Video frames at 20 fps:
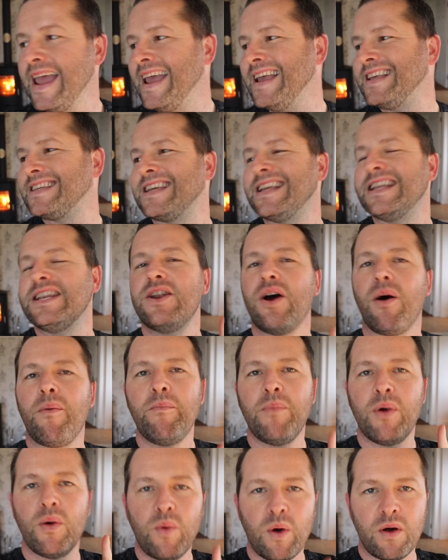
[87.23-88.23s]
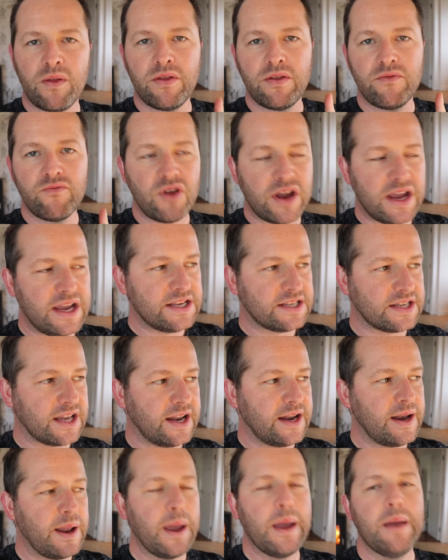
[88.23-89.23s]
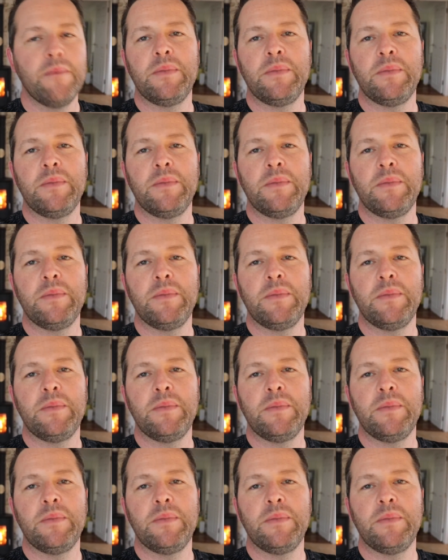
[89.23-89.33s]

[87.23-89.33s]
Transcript: It's the #1 reason